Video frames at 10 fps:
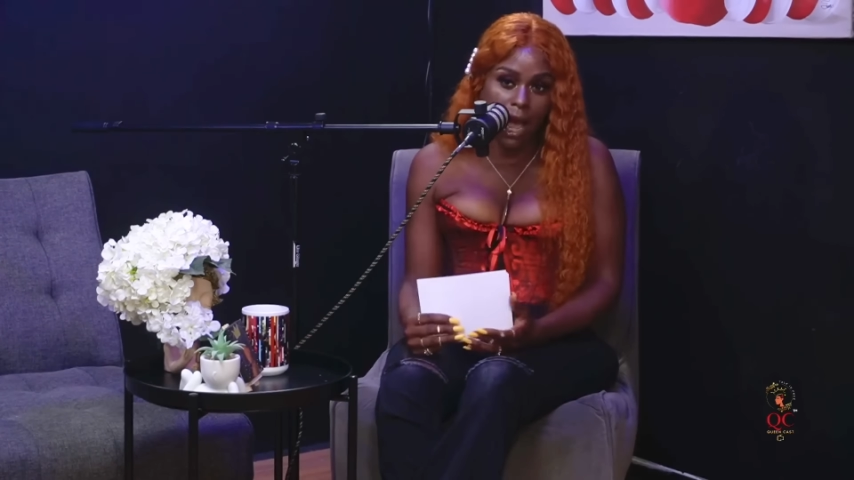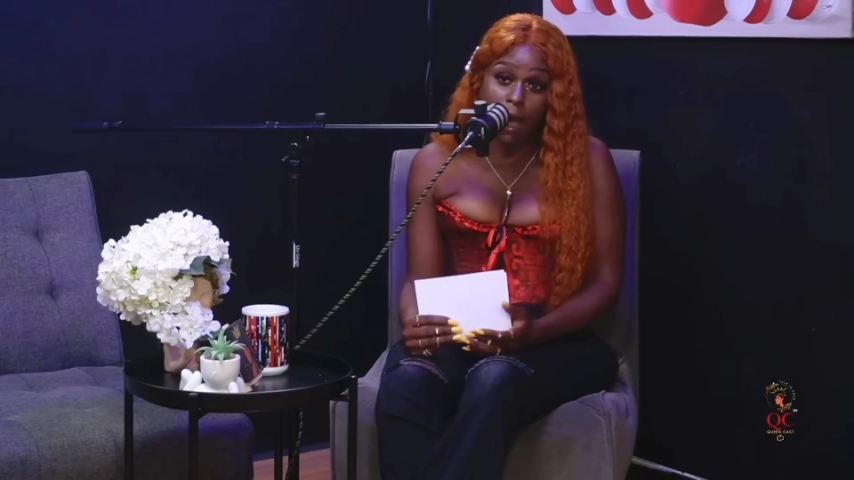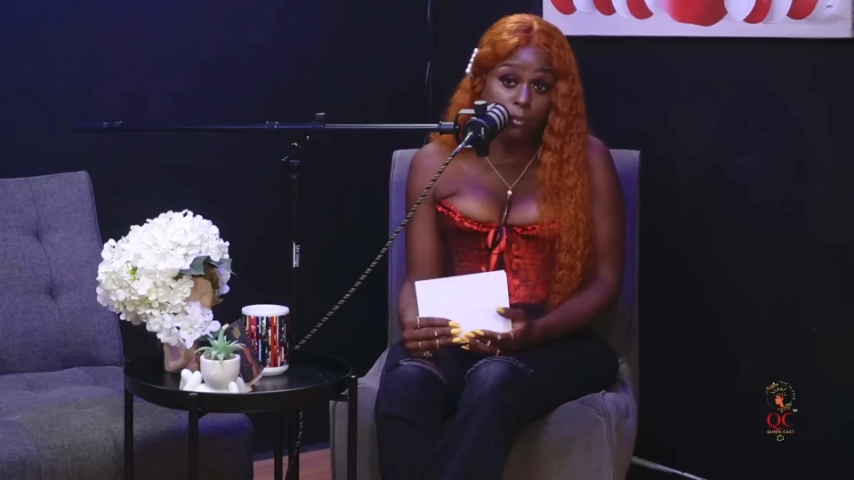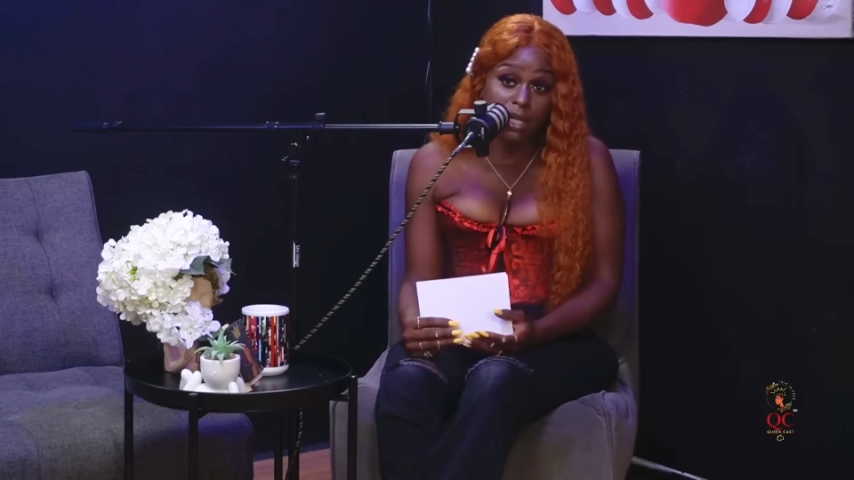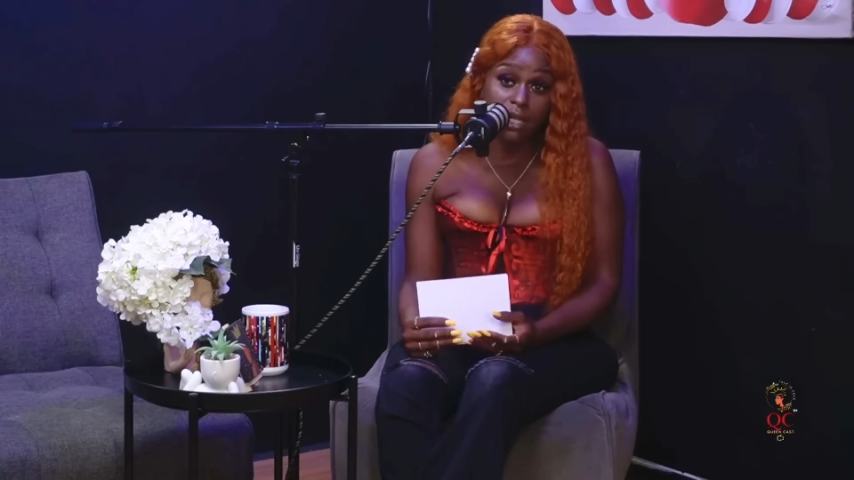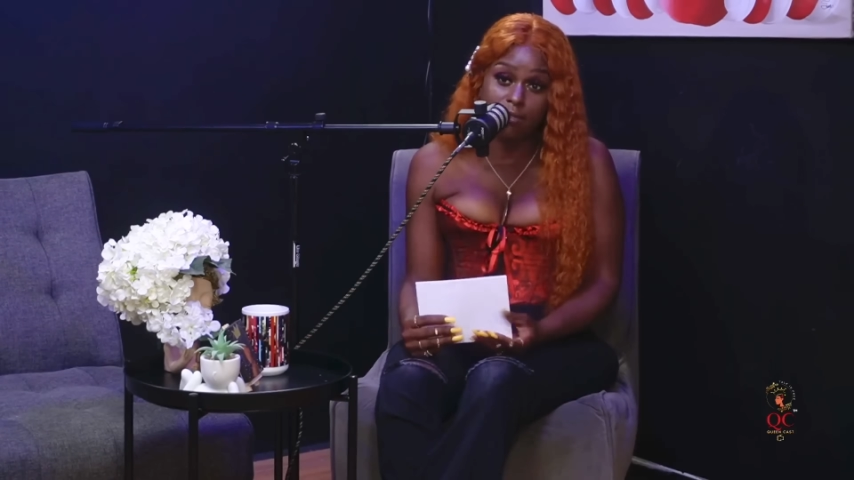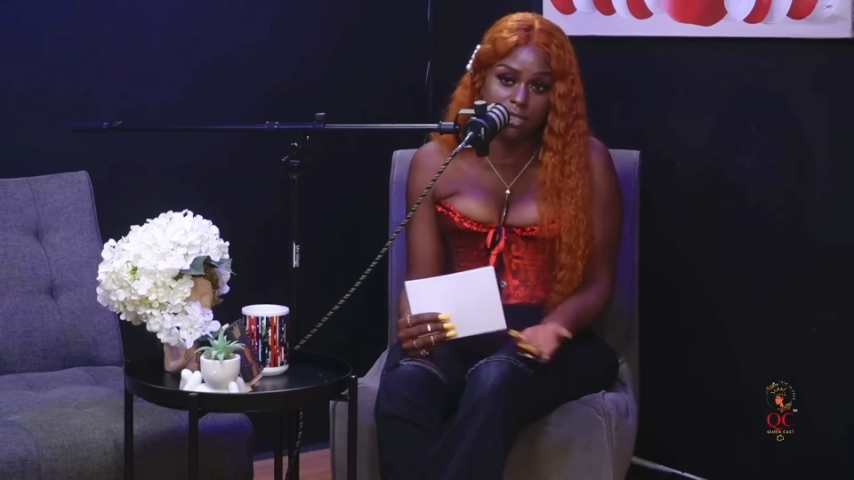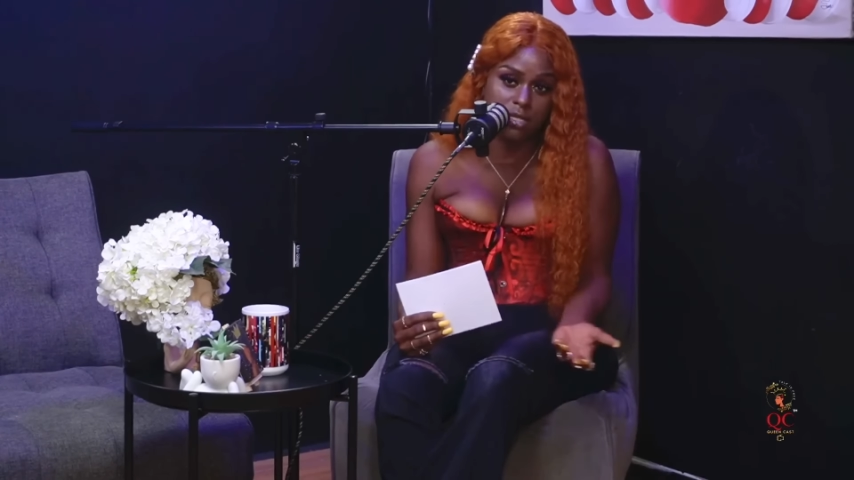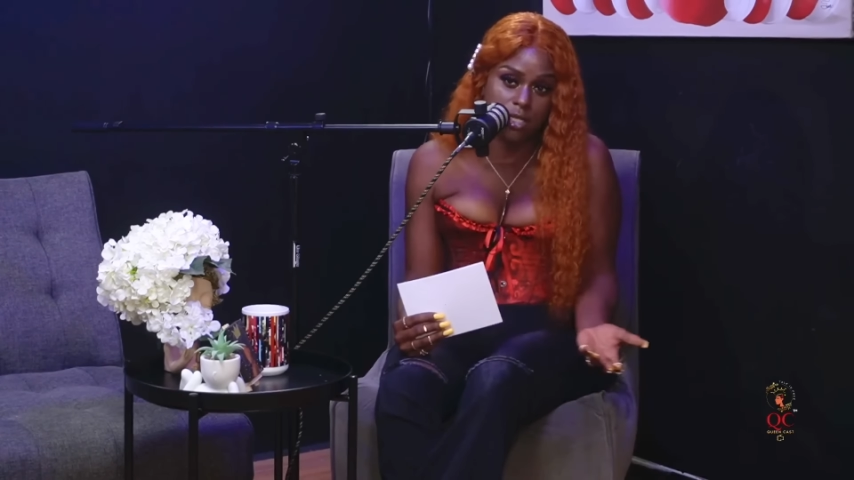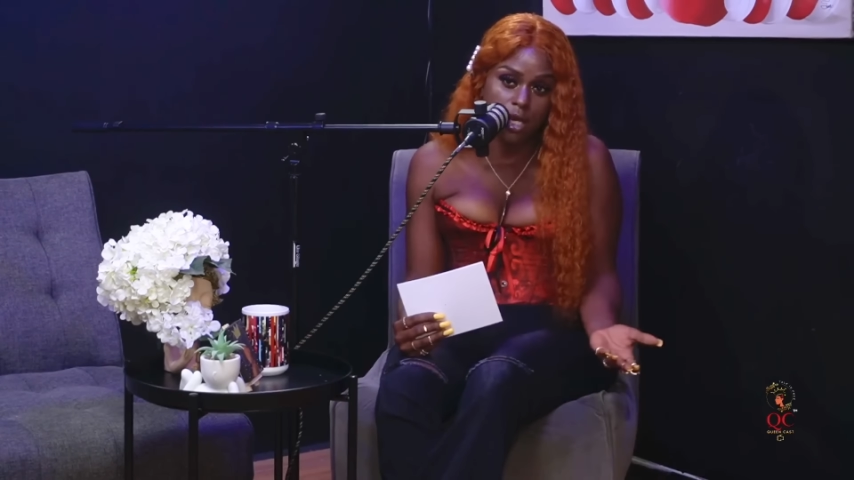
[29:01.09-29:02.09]
I believe
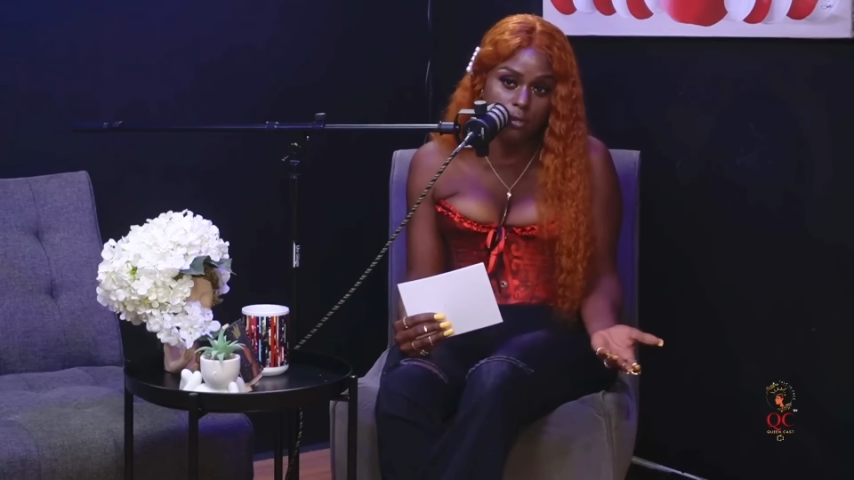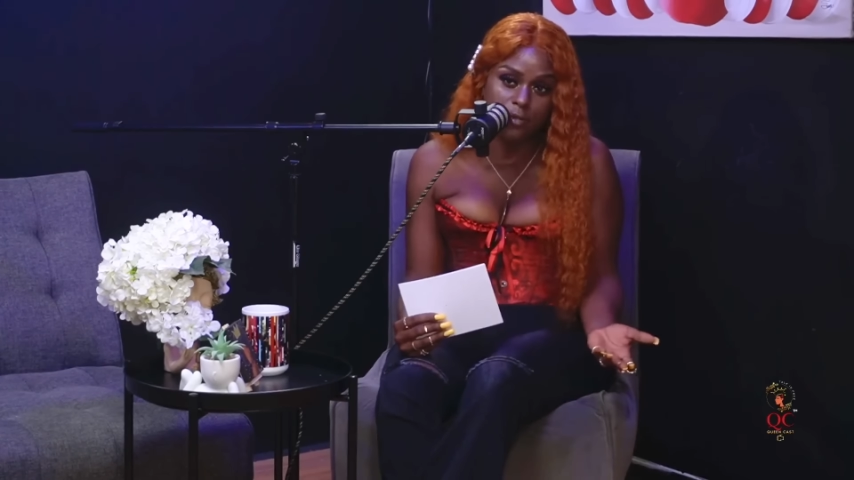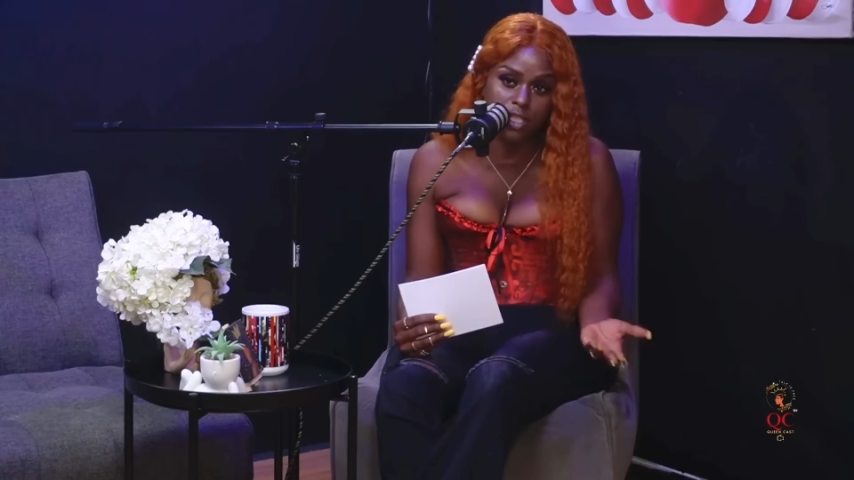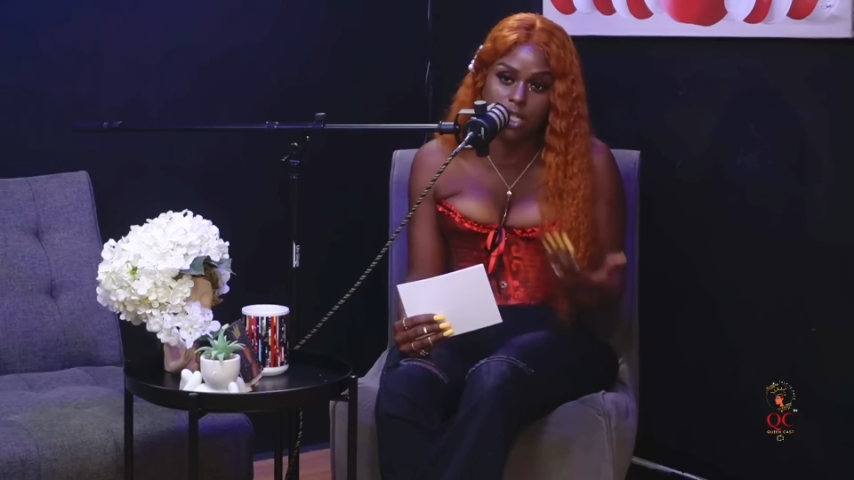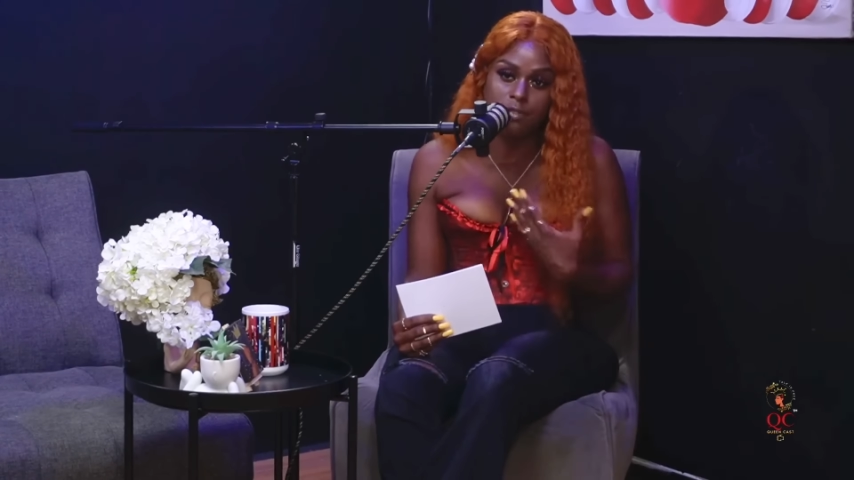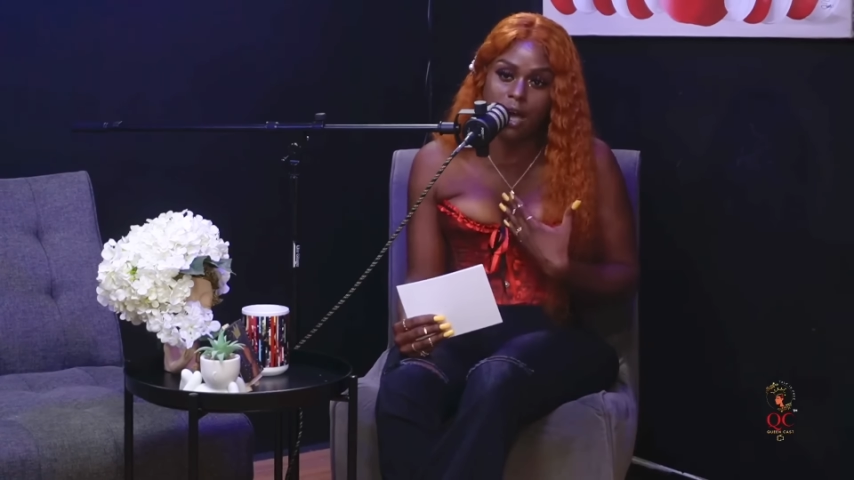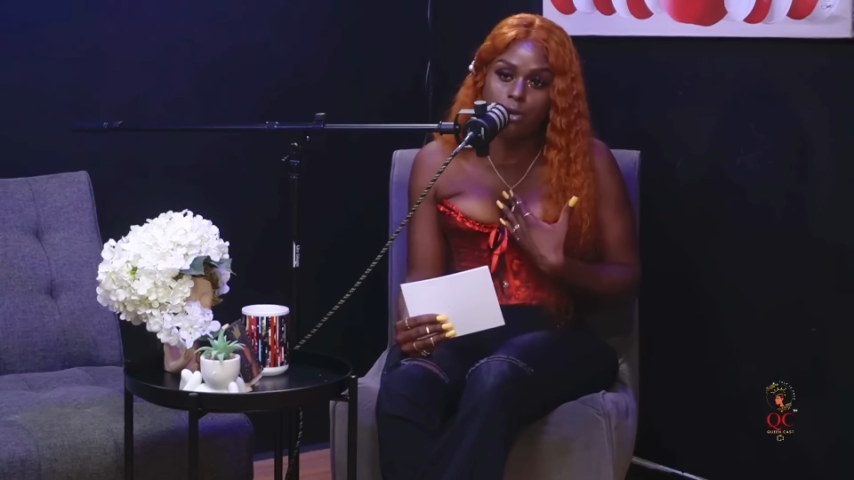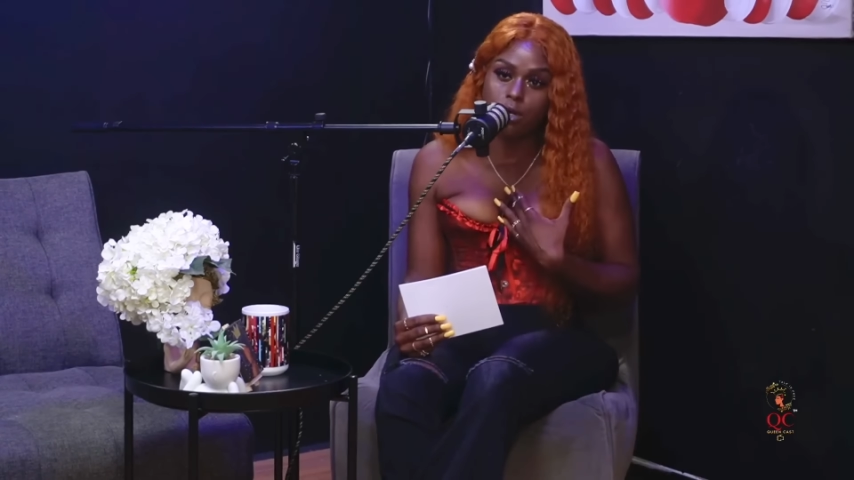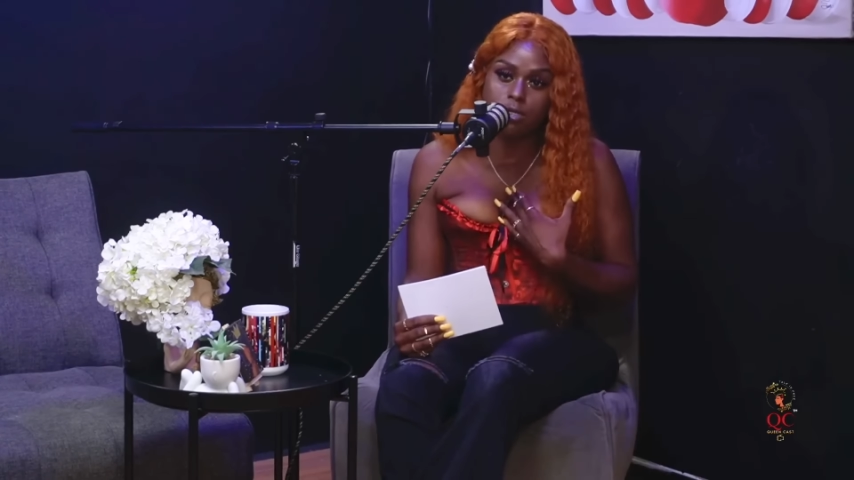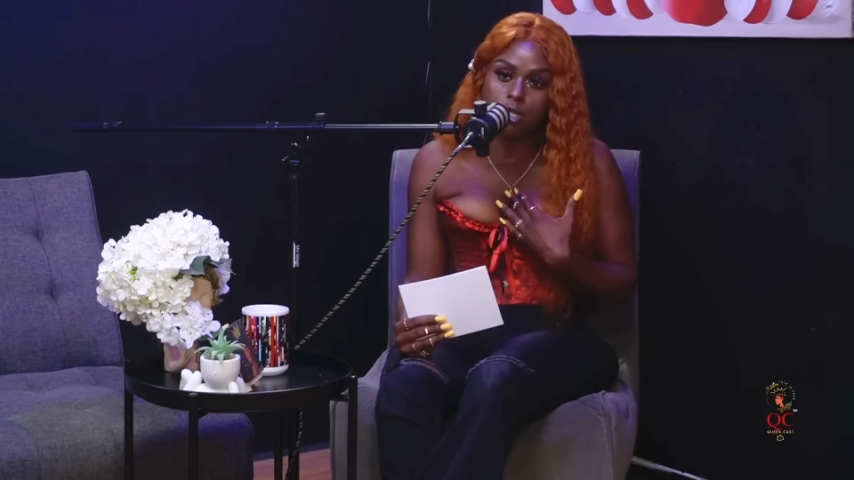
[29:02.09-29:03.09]
it's selfish. If I
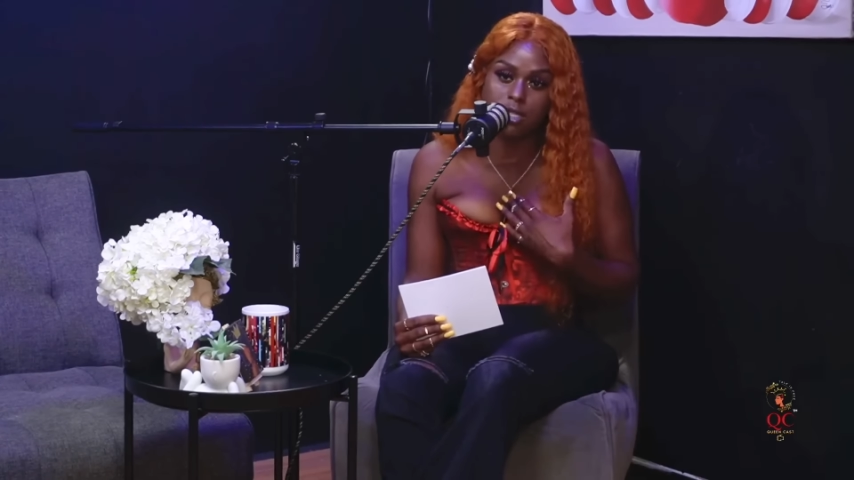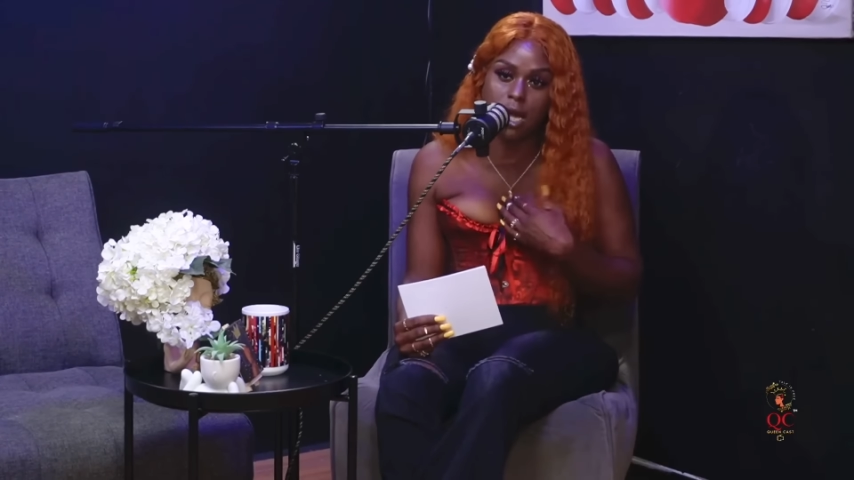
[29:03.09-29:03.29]
would have took